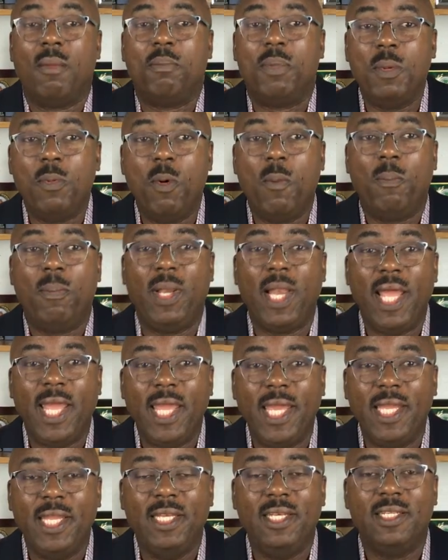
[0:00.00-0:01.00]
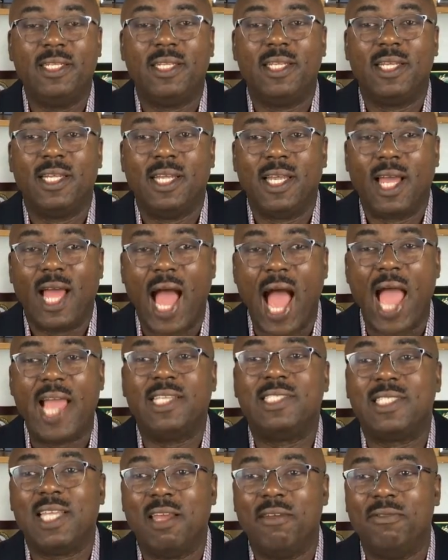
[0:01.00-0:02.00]
People playing eye
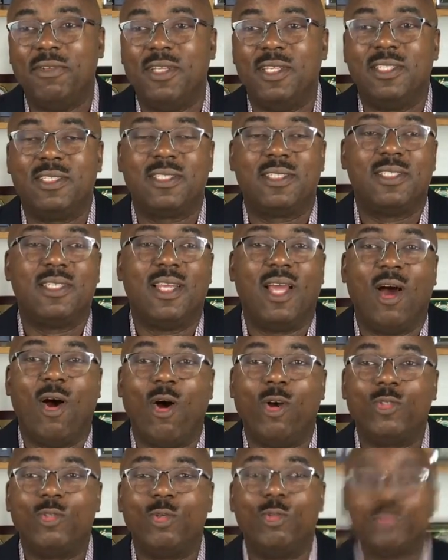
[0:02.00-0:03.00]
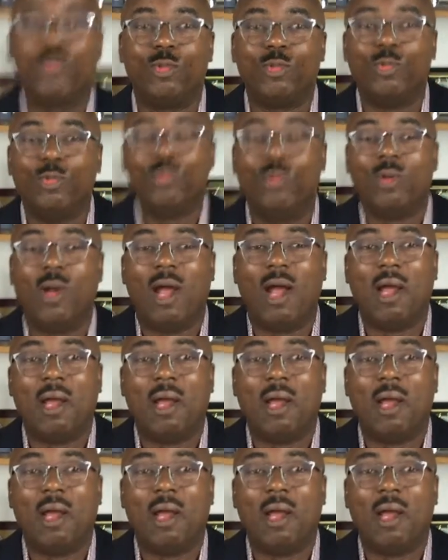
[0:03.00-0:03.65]
service also too